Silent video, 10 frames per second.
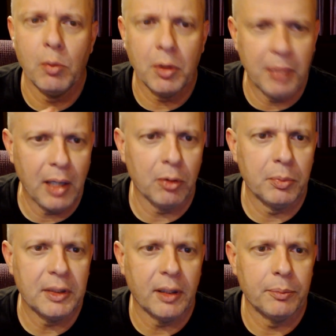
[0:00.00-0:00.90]
With
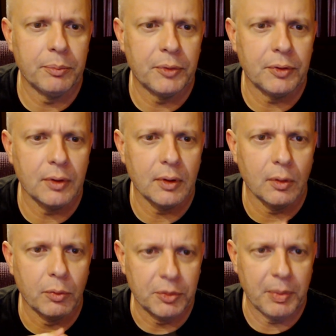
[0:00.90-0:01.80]
power becomes
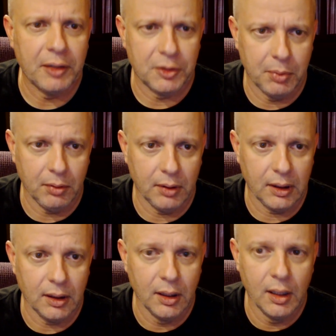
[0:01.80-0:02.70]

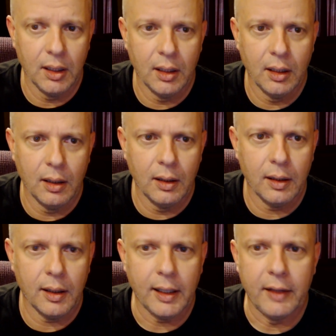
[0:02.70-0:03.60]
responsibility.
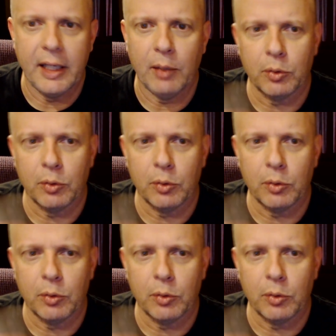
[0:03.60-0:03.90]
And